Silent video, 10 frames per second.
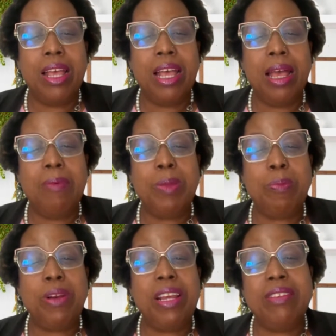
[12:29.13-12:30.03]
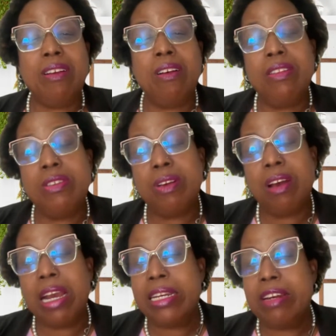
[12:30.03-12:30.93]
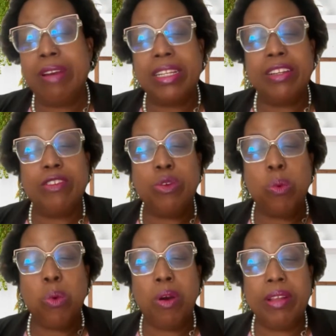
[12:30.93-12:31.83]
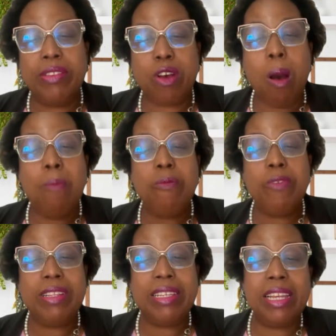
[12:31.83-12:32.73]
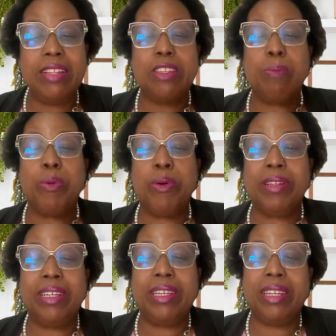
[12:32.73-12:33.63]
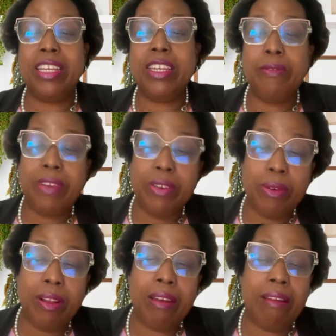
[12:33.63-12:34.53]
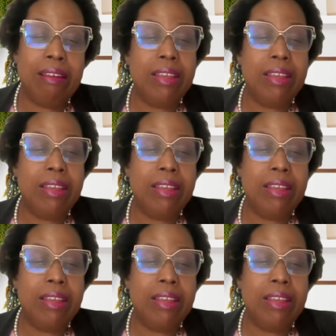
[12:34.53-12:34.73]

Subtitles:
The prayers also are directed towards comforting and supporting the individual